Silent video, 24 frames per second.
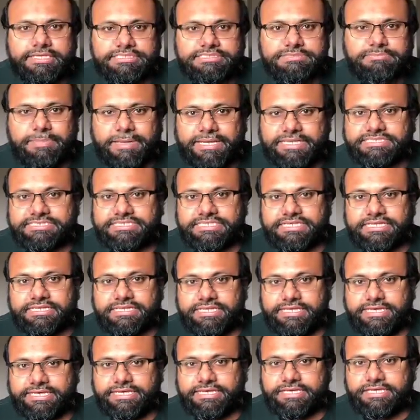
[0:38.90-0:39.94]

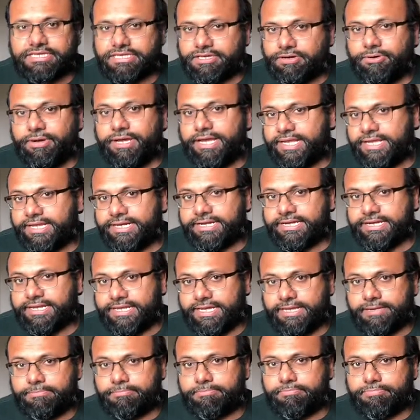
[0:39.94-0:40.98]
basically go ahead and
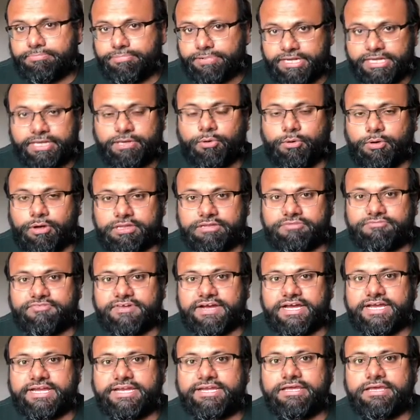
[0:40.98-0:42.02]
get
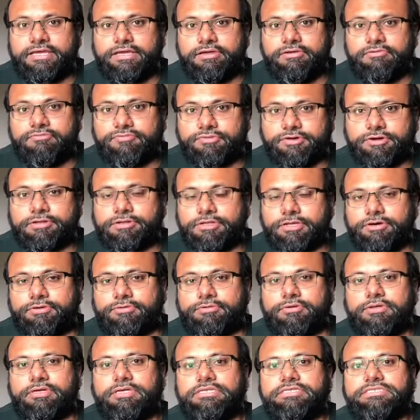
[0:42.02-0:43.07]
pre-qualified for a
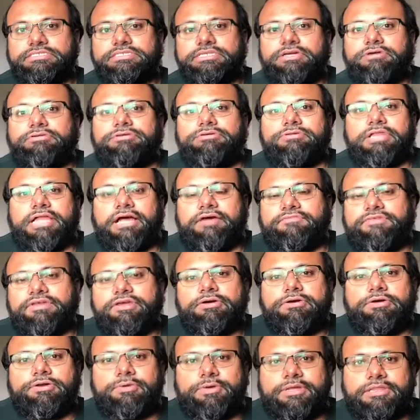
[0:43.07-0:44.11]
loan. So you'll have to
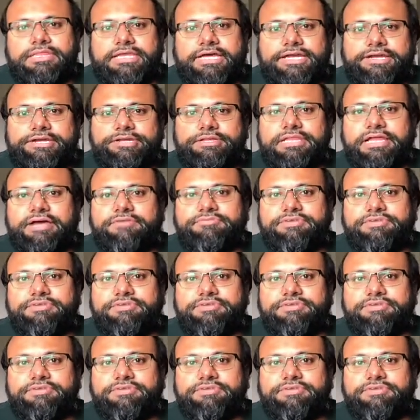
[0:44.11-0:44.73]
go to a lender. You'll have to